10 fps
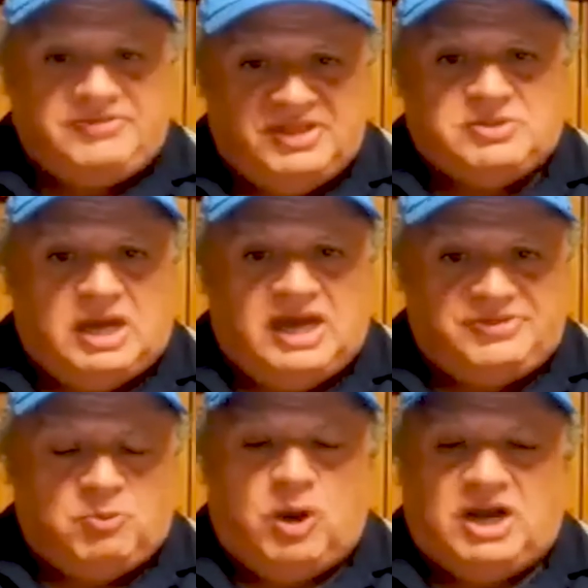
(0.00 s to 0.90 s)
I think
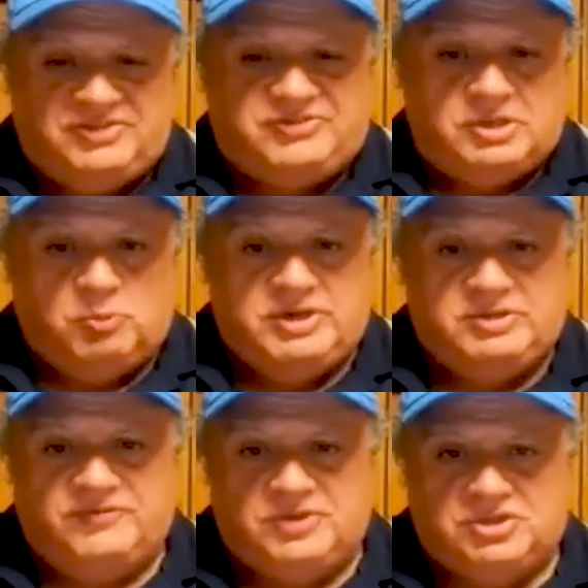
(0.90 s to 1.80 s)
Washington's going to
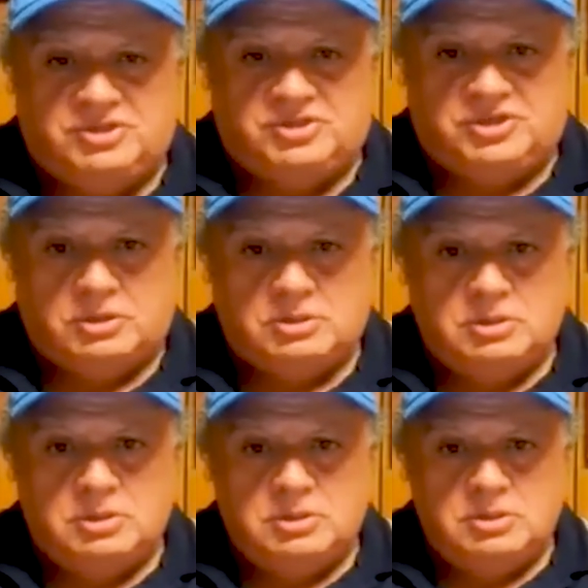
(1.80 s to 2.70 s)
win a division this year.
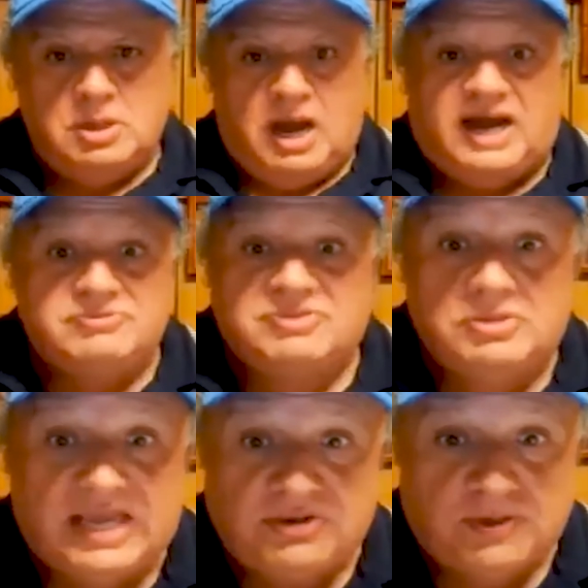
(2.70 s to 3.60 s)

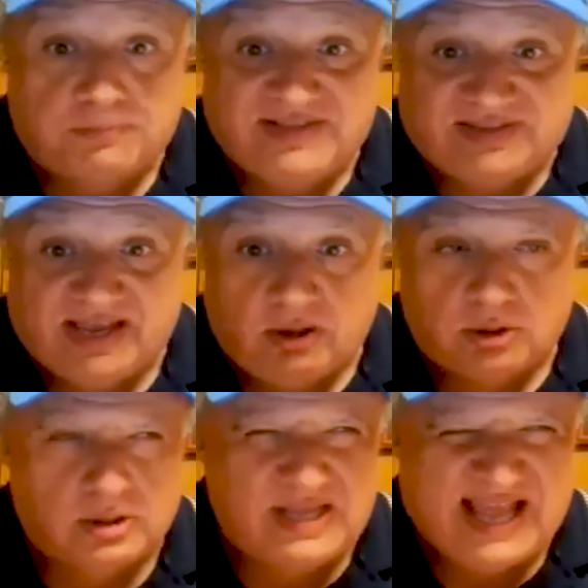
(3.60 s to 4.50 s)
They should play
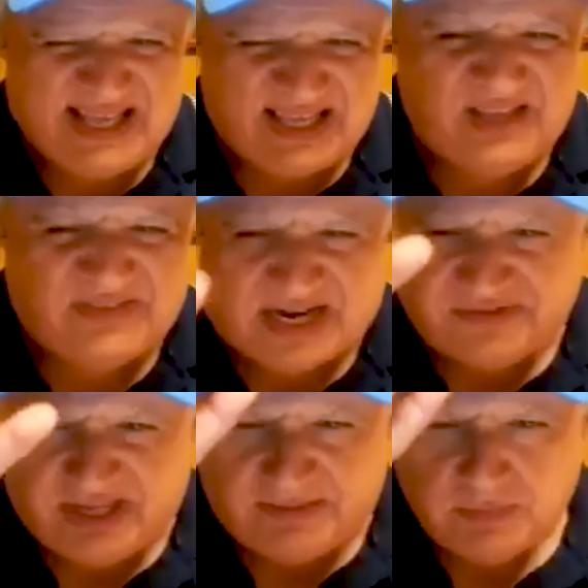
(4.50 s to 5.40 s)
Taylor Hanke. Is
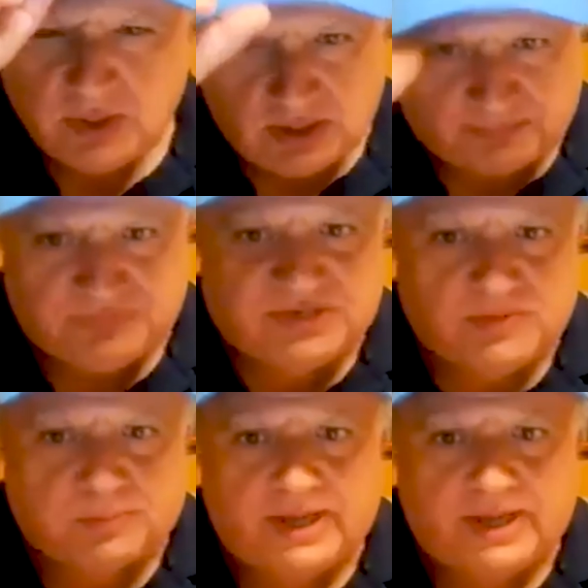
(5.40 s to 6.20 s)
that his name? They should